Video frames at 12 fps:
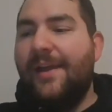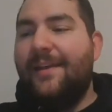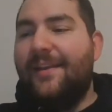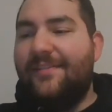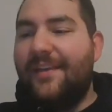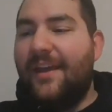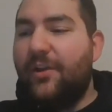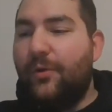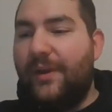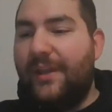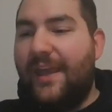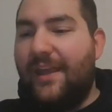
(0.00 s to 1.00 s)
is
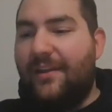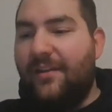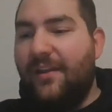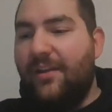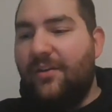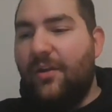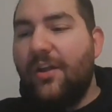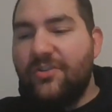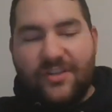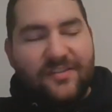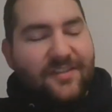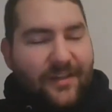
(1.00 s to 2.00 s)
echoed again, not
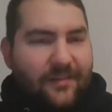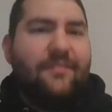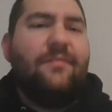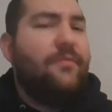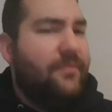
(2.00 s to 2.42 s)
just in